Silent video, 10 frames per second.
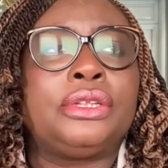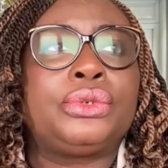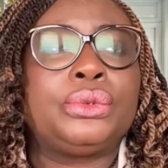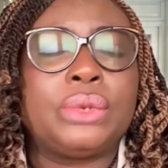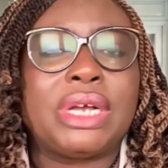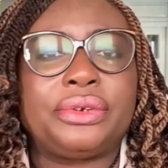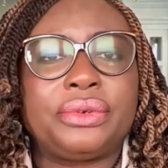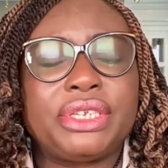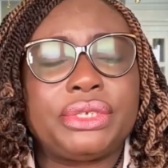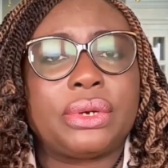to
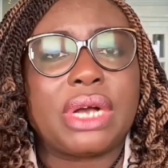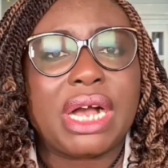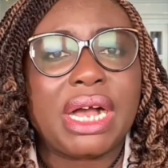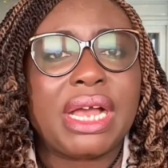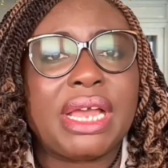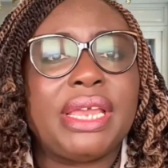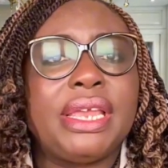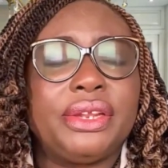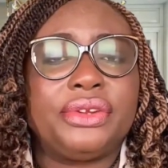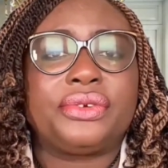address your high
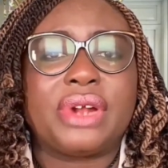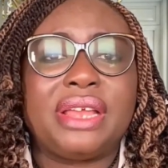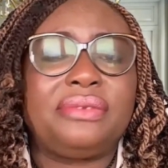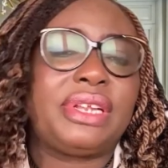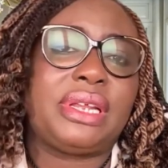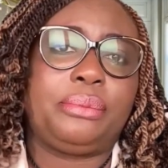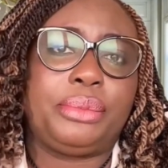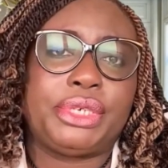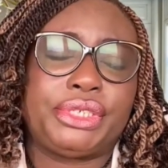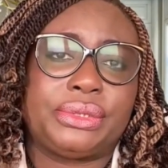drive and
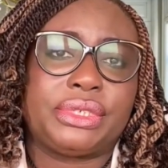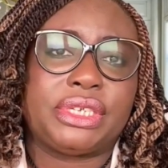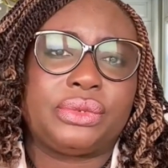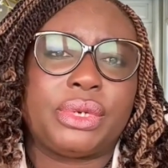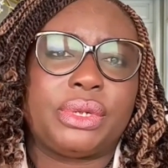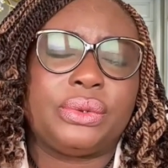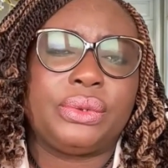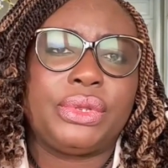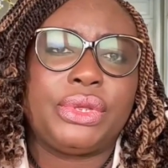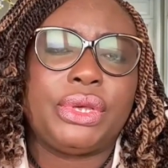ambitions as well.
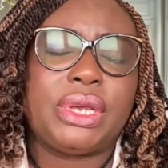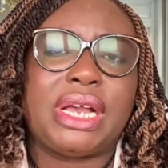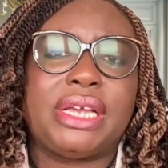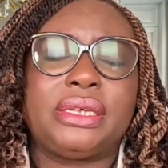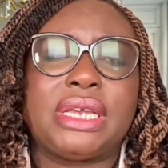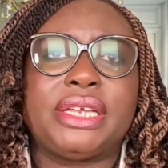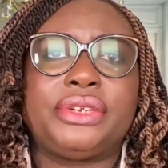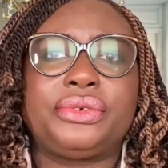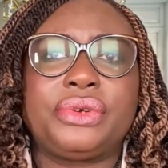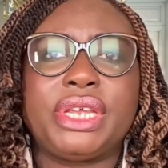I
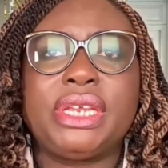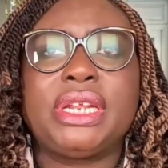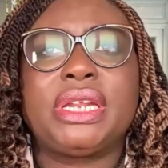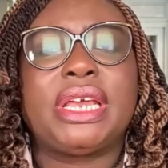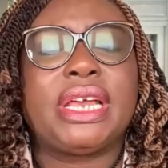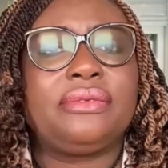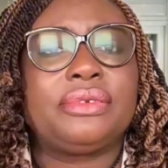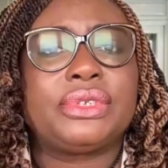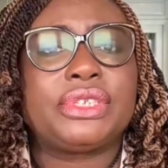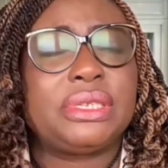train and I have
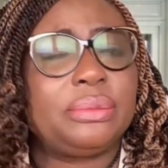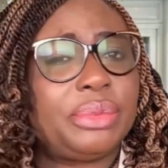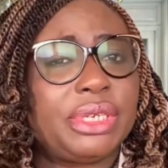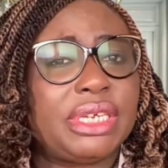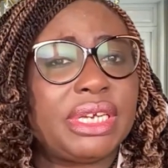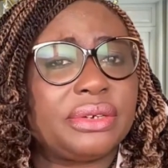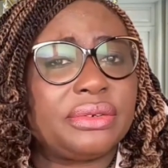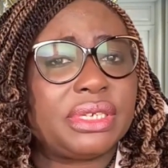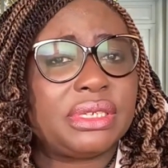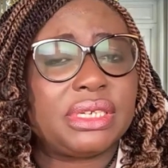a CPD
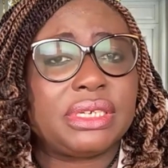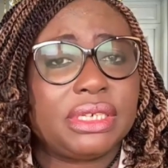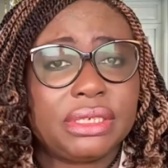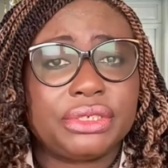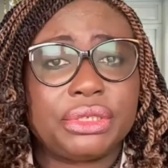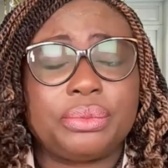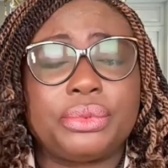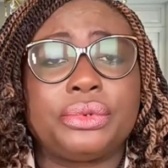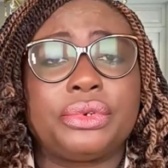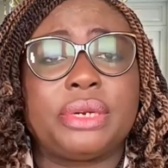accredited leadership
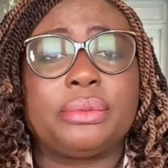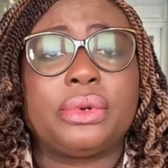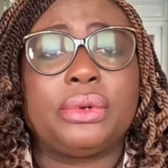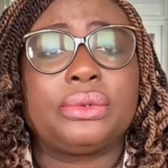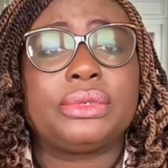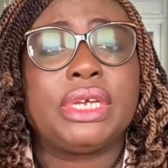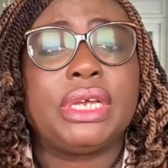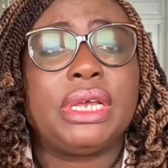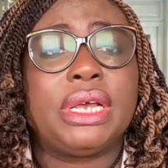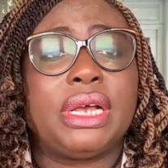program called
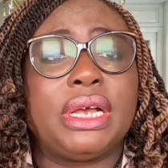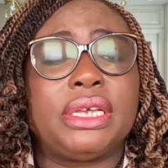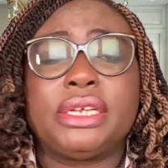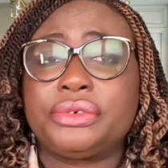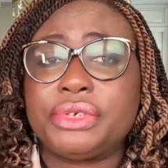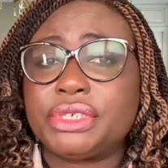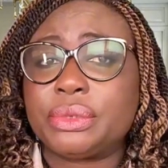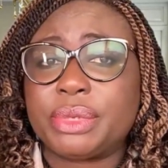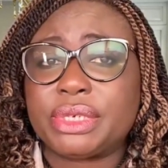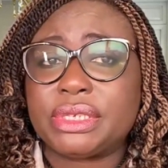Increase Your
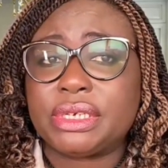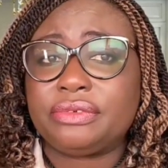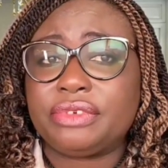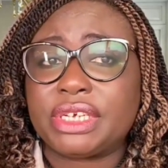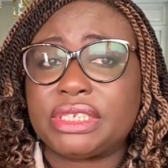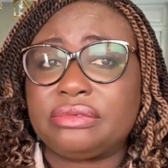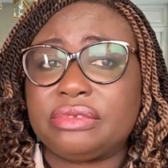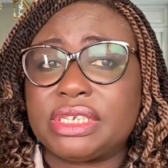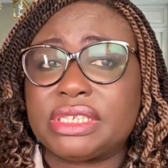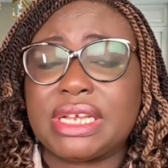Personal
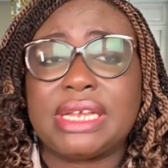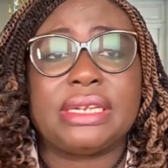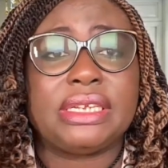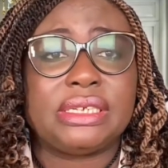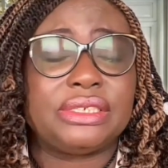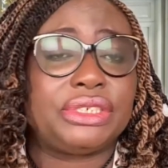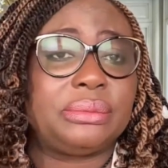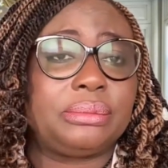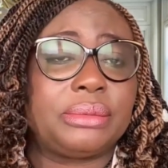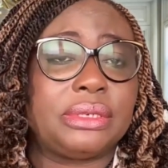Effectiveness and
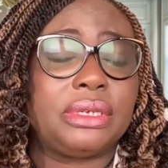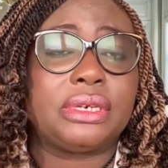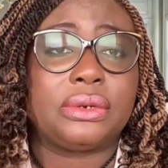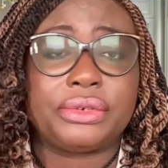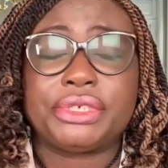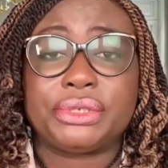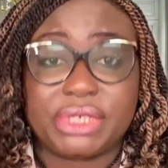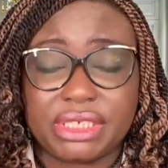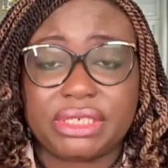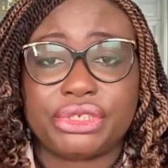Leadership, Courageous
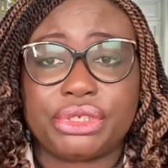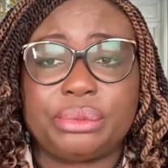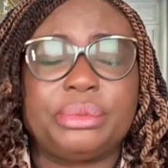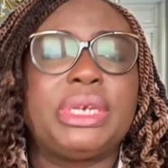Leadership.